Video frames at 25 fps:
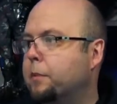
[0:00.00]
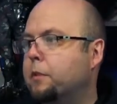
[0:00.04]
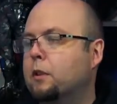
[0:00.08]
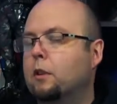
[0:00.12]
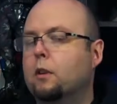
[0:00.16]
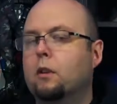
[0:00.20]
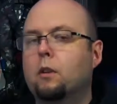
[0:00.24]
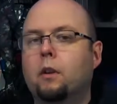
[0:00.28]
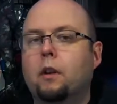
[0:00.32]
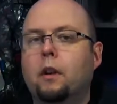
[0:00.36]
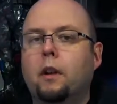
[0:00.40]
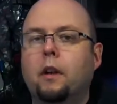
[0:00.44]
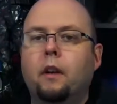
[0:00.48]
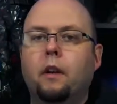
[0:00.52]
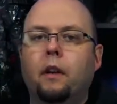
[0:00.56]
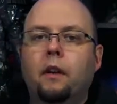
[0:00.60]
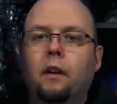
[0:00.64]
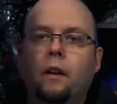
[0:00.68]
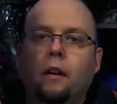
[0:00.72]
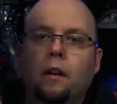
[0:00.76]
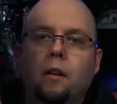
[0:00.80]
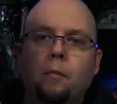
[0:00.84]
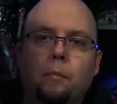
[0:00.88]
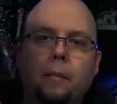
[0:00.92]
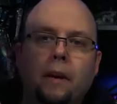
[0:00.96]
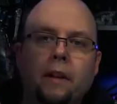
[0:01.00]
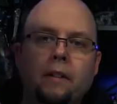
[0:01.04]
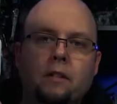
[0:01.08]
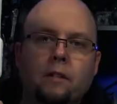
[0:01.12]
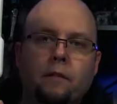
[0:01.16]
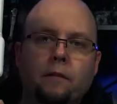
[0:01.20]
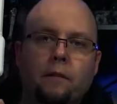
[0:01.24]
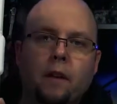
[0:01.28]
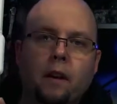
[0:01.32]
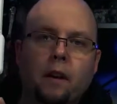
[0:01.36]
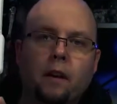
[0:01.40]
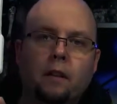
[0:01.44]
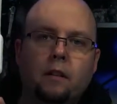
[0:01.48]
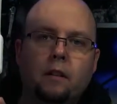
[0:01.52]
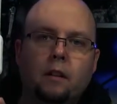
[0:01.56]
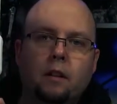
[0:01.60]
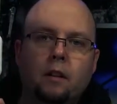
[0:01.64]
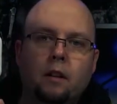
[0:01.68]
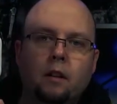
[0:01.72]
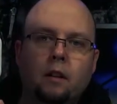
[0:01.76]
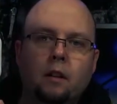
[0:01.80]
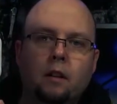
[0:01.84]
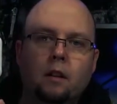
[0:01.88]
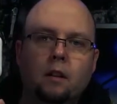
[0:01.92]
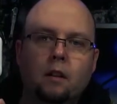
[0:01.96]
so Mass
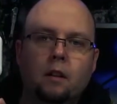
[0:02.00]
Effect